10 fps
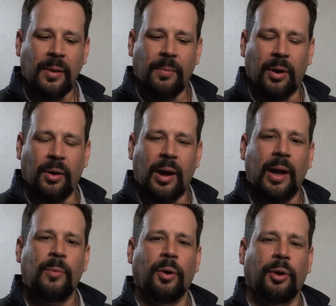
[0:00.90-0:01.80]
Well,
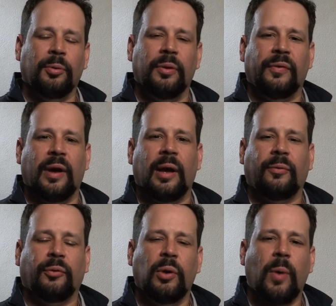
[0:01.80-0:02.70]
I work with
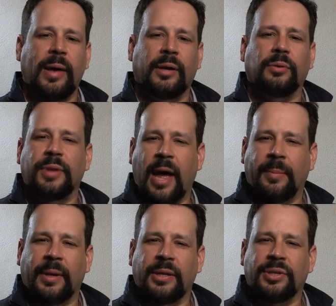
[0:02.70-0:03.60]
free radical
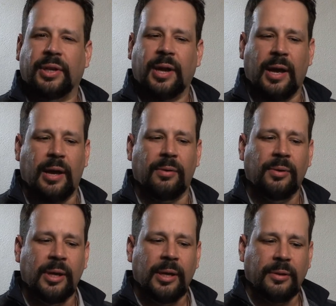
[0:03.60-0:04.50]
damage and how
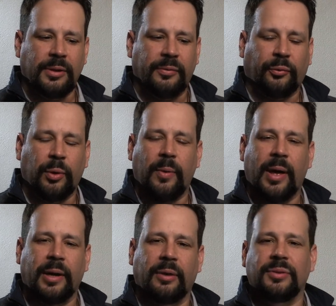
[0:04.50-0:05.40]
the free
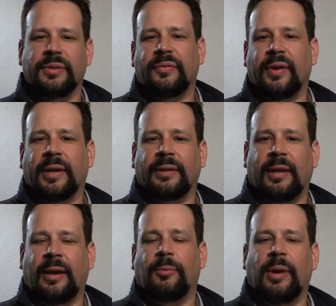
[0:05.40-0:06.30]
radicals affect
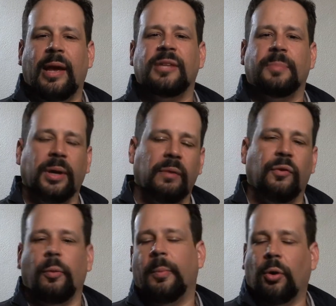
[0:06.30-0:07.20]
every aspect of
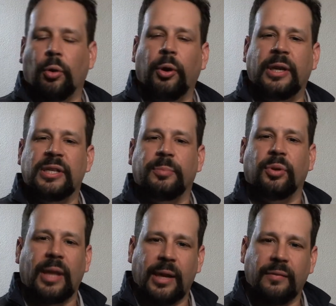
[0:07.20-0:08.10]

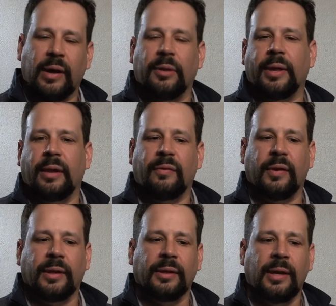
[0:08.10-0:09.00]
organismal life, how they
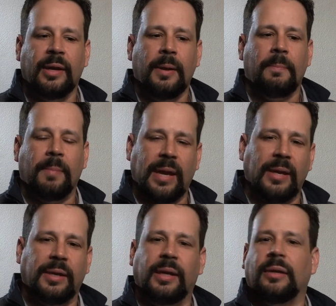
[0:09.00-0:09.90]
affect
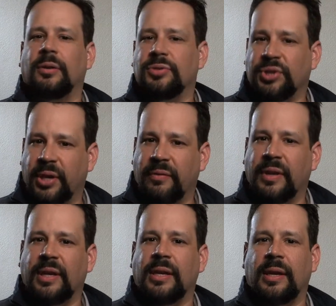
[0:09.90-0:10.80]
mating,
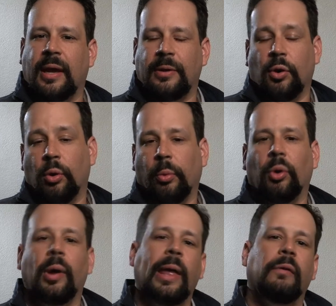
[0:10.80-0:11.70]
longevity, and
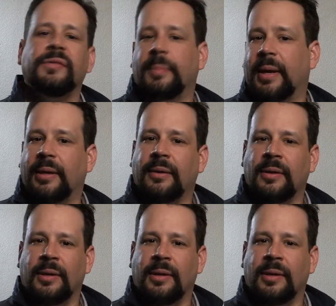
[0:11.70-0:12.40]
overall health span.